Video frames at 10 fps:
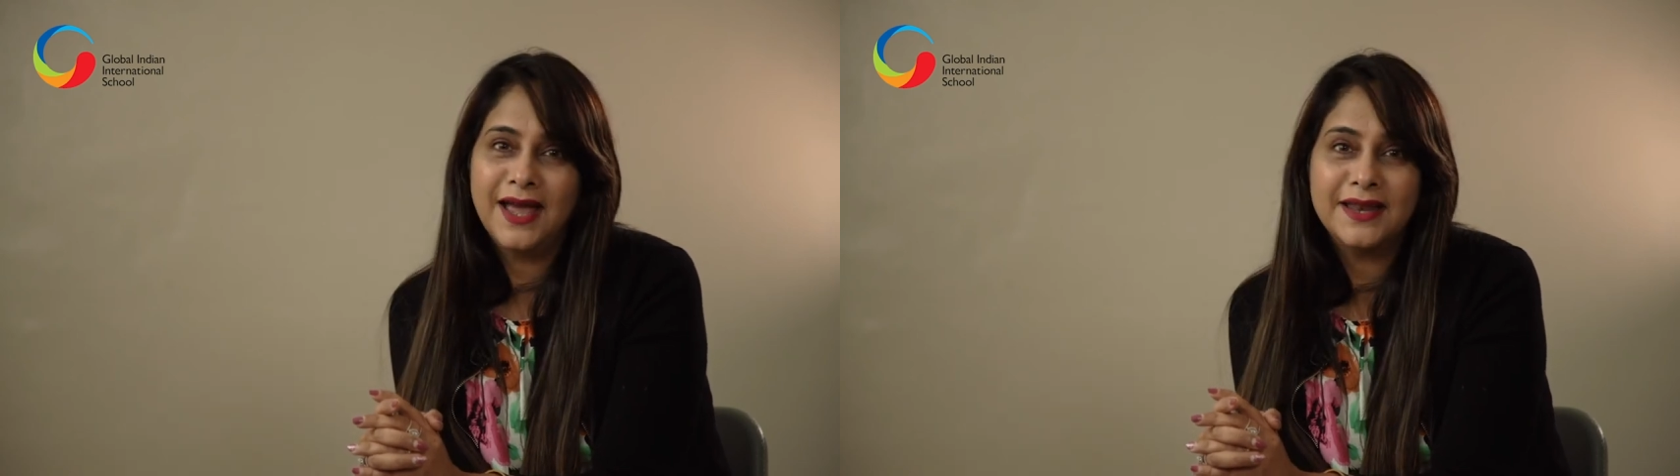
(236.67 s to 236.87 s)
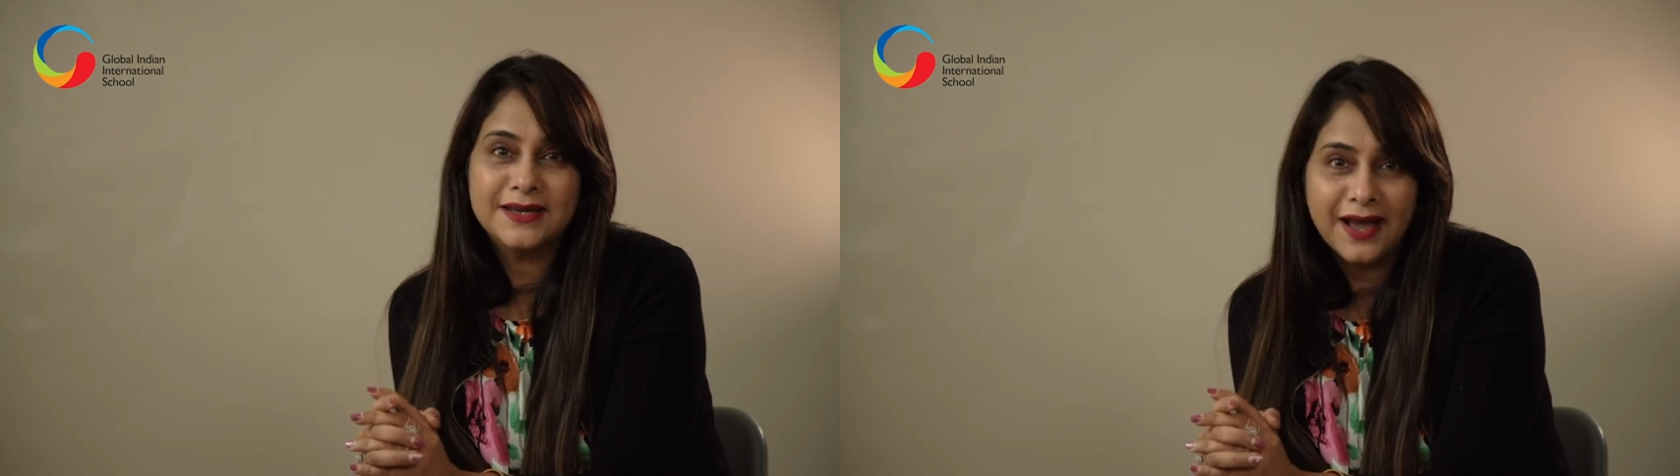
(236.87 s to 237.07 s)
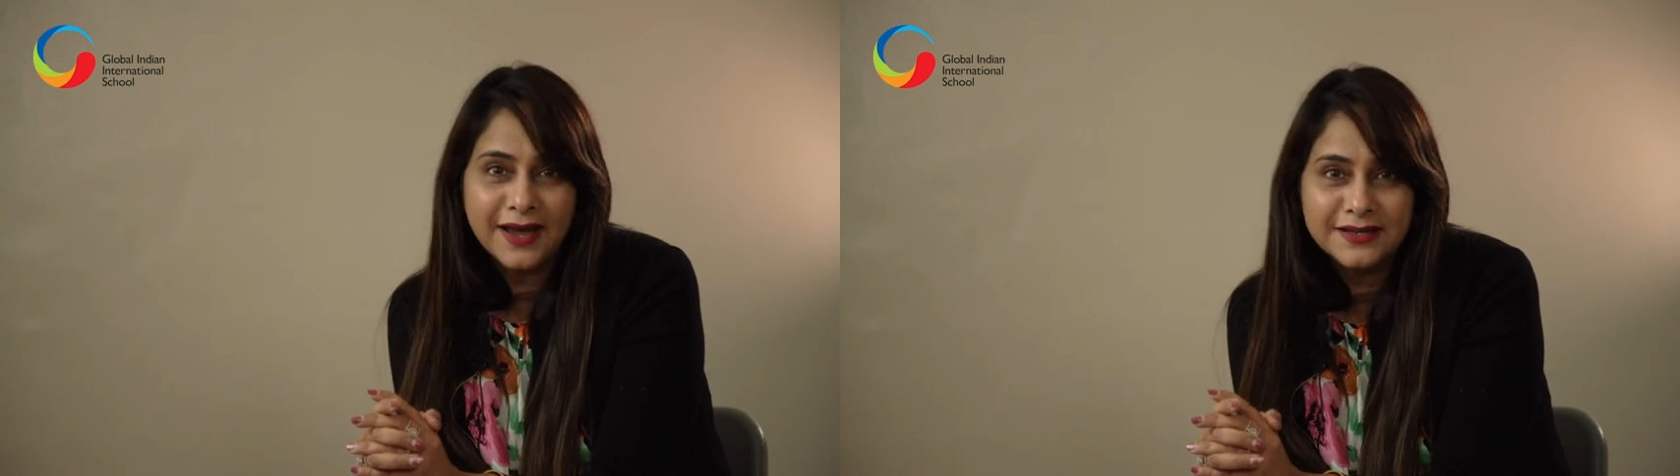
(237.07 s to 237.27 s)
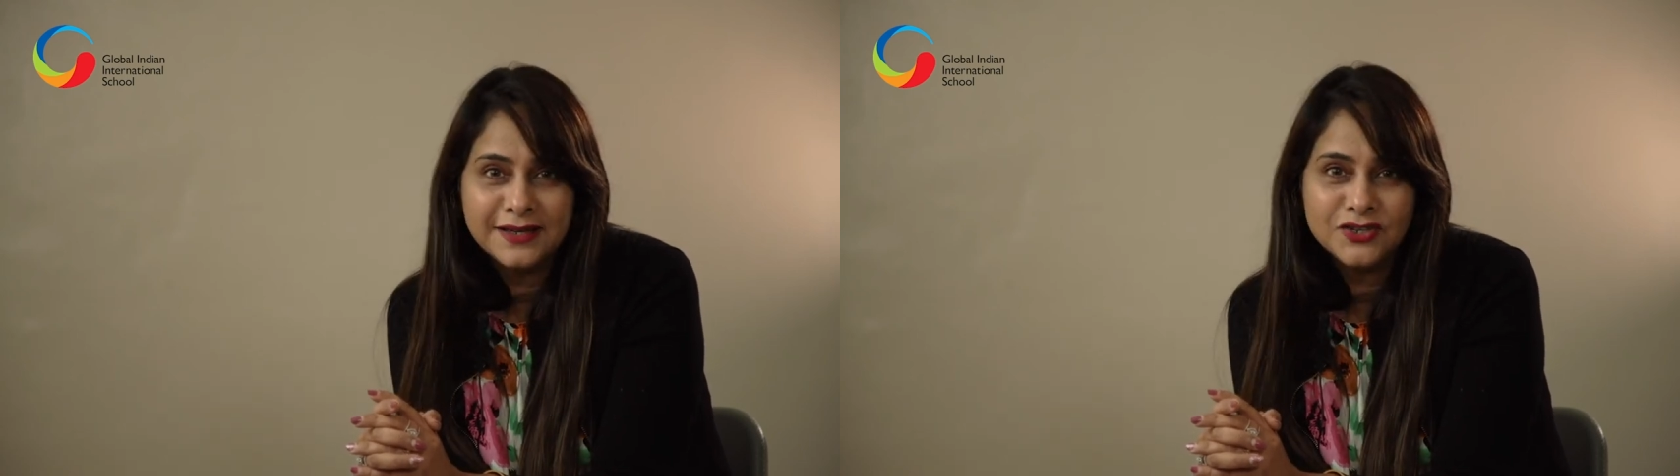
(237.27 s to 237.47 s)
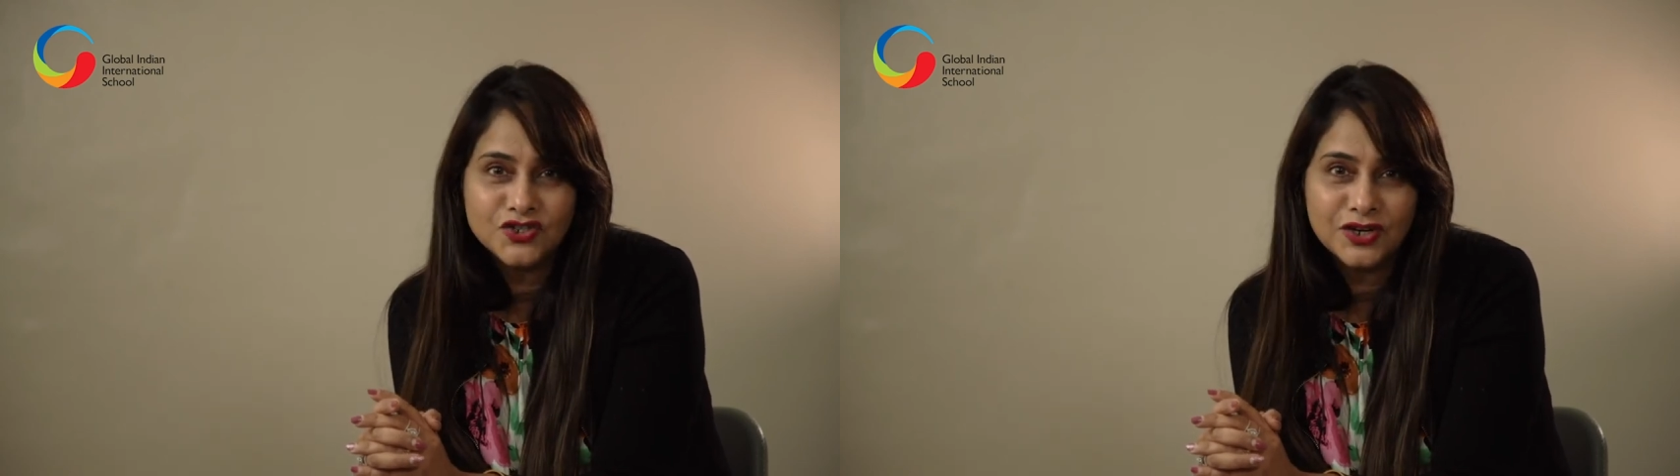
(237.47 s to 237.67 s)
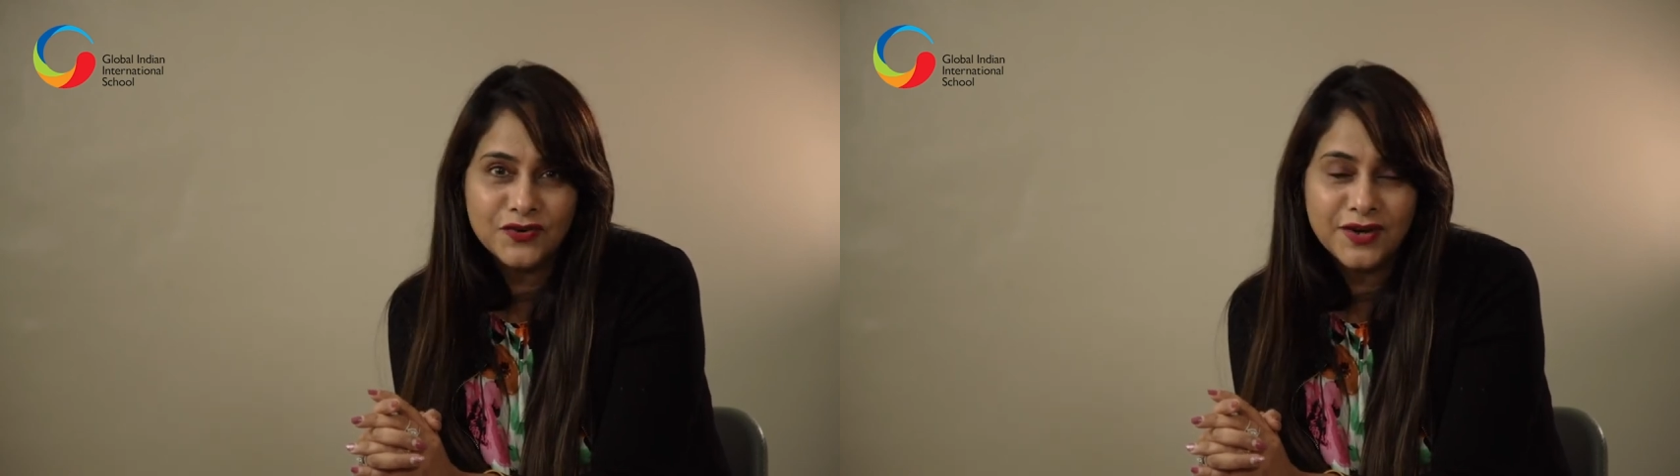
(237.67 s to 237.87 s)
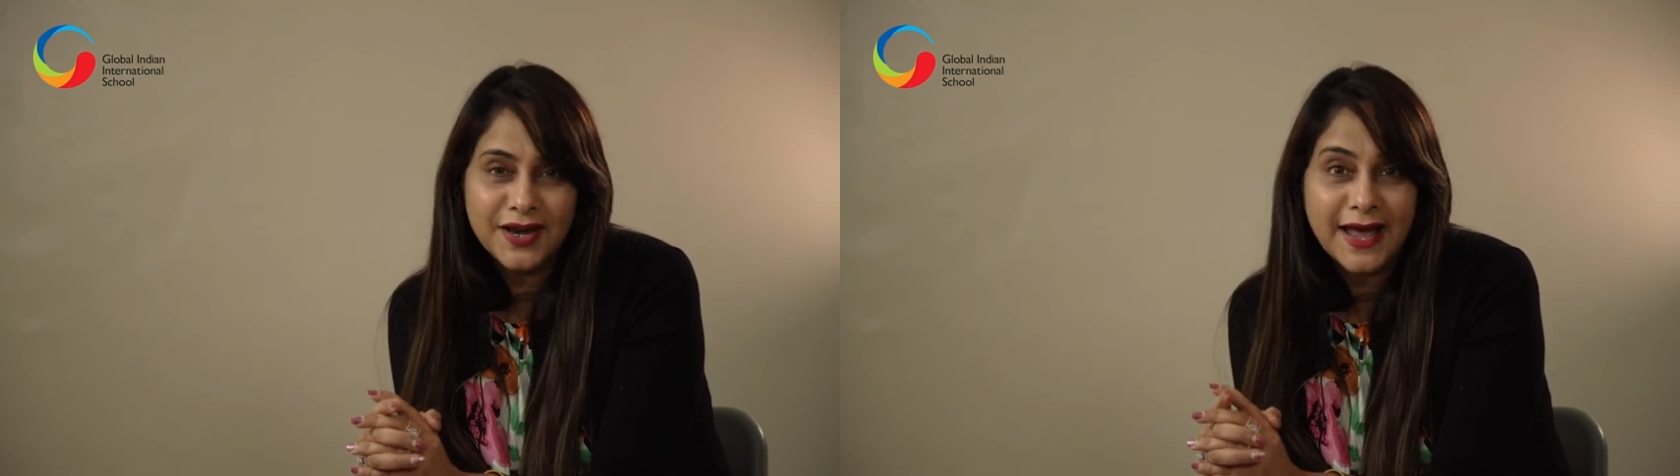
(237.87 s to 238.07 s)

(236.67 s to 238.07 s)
and guiding children